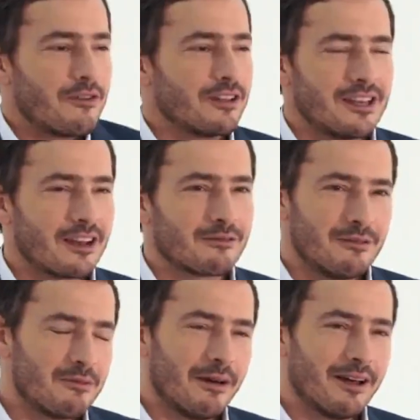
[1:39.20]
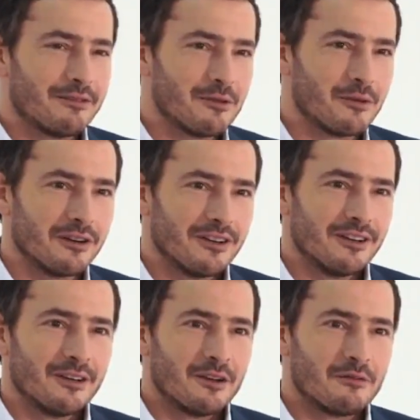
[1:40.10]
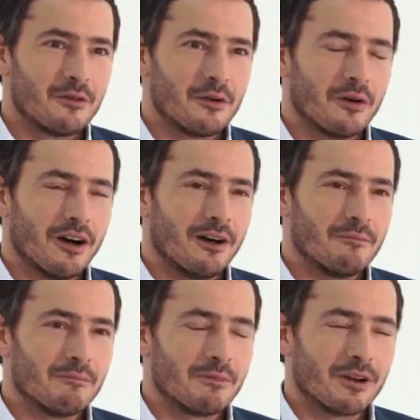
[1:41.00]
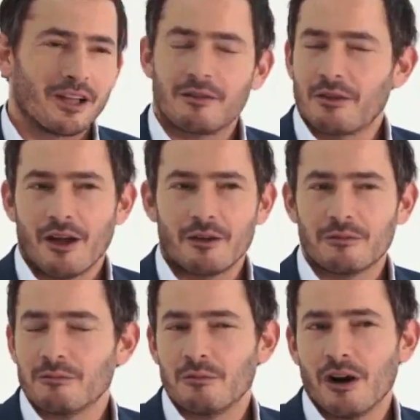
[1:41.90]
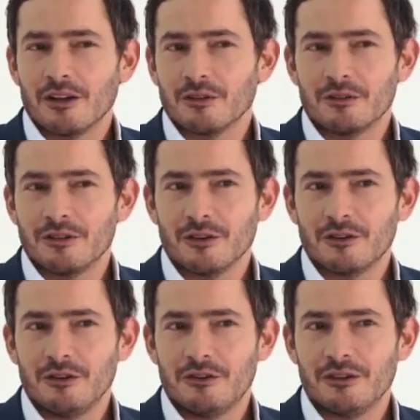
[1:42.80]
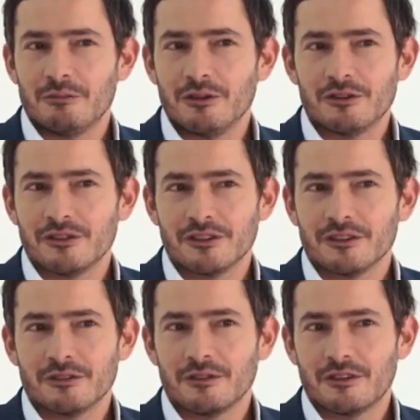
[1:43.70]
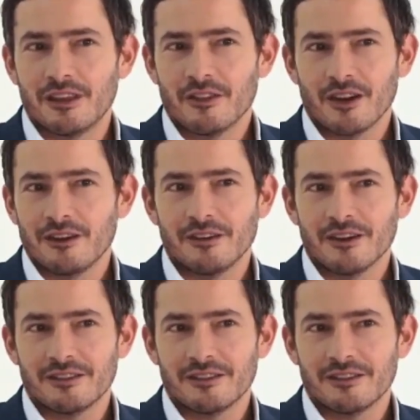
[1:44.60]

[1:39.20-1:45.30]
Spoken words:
I feel inadequately prepared for going wild on YouTube, which is a thing that I don't